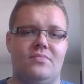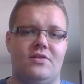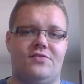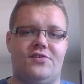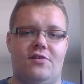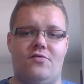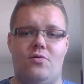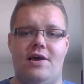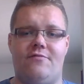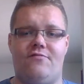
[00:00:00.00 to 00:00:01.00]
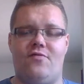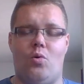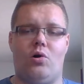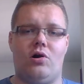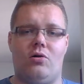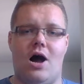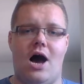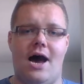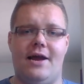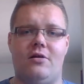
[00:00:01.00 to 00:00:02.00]
So if you hit 4 or
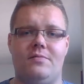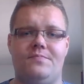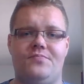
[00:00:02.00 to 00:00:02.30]
higher,